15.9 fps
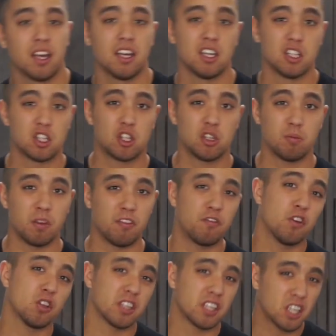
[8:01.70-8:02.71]
it should be
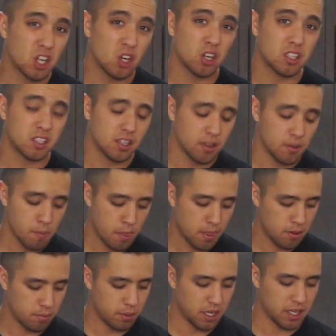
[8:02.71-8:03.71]
fully cooked,
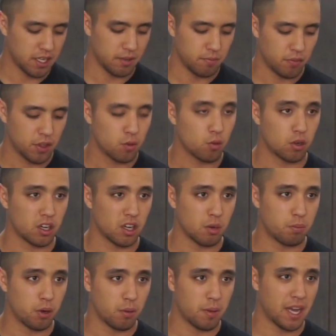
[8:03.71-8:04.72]
but we're gonna
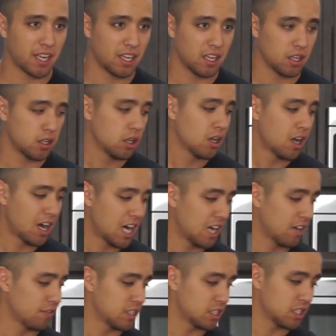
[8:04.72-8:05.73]
put it back in,
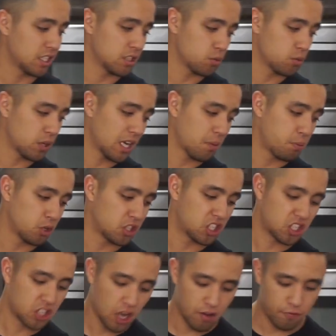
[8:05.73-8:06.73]
obviously, because we gotta put
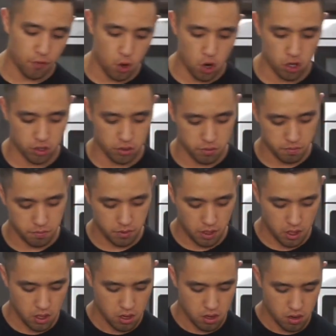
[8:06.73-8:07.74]
stuff on them.
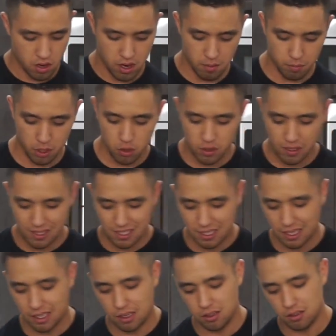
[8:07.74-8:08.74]
All right, but you can
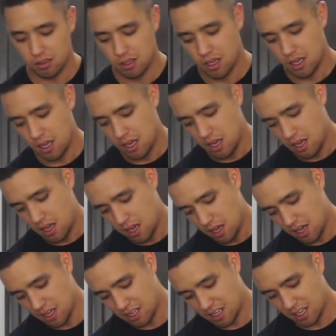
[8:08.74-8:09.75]
tell
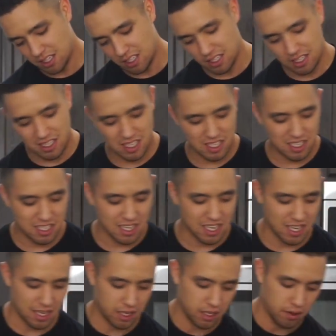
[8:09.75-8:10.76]
it doesn't
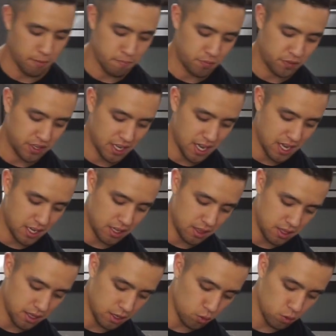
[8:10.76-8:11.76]
stick to
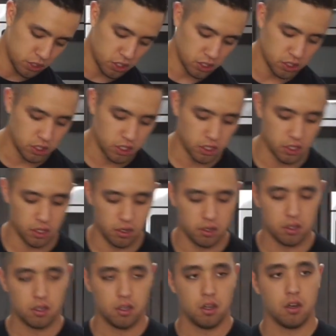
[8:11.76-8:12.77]
anything, which is good.
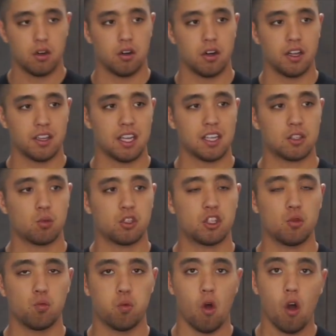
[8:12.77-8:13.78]
All right, that's what you
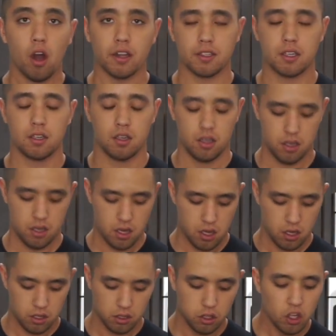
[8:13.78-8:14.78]
want.
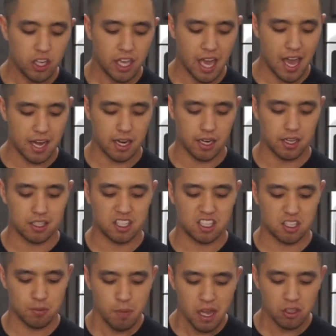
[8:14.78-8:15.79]
Look at it, it
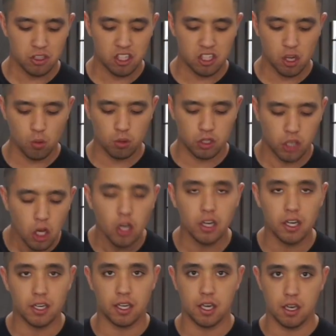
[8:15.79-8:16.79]
smells so good
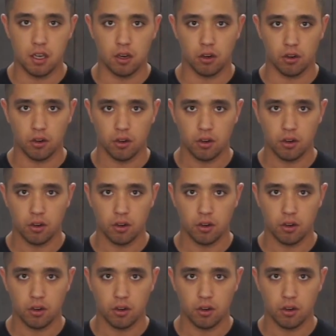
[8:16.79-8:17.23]
in here.